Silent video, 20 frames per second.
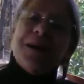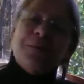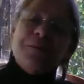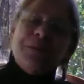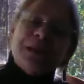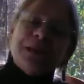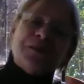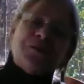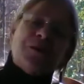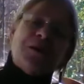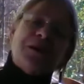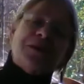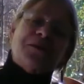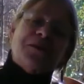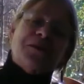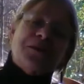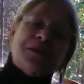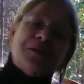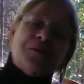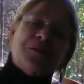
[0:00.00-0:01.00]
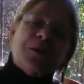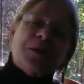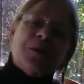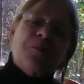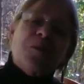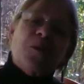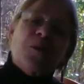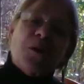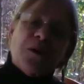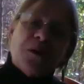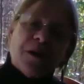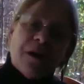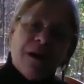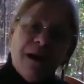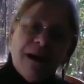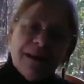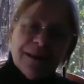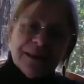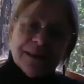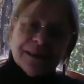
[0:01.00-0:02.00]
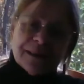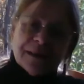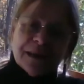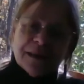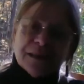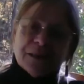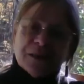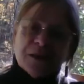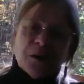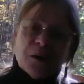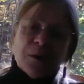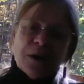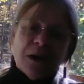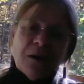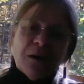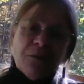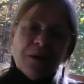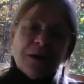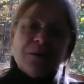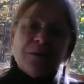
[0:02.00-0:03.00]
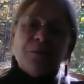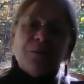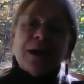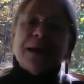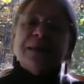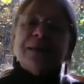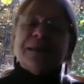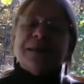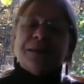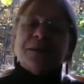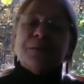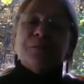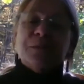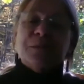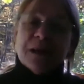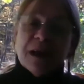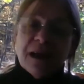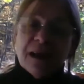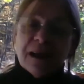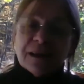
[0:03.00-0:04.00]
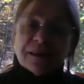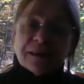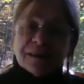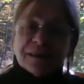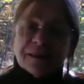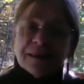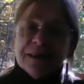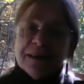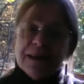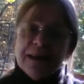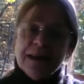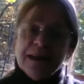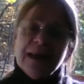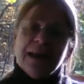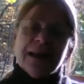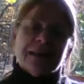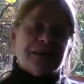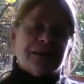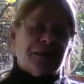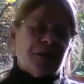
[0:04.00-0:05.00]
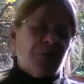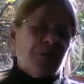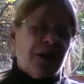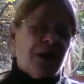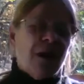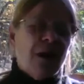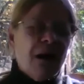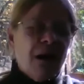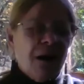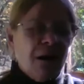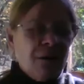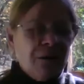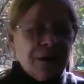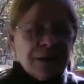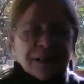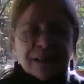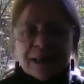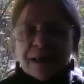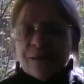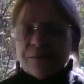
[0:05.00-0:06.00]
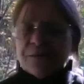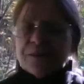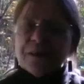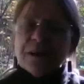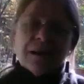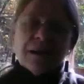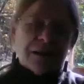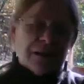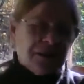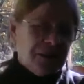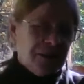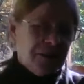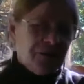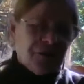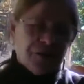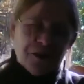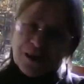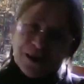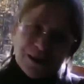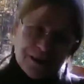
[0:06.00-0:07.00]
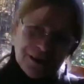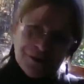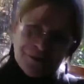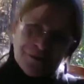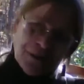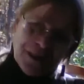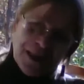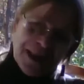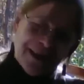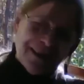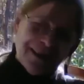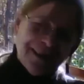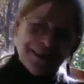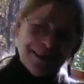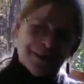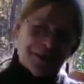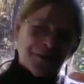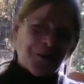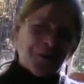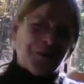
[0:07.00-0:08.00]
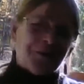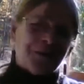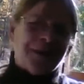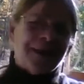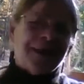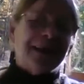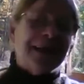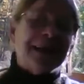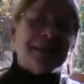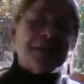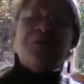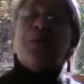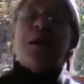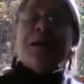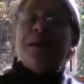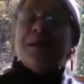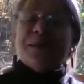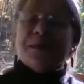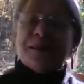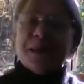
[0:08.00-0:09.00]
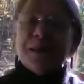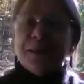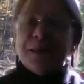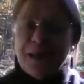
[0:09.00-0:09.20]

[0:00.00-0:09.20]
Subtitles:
demonstrations with the border collies. And so we raise some ducks. And so we always have ducks and chicks for that Easter thing, as well as the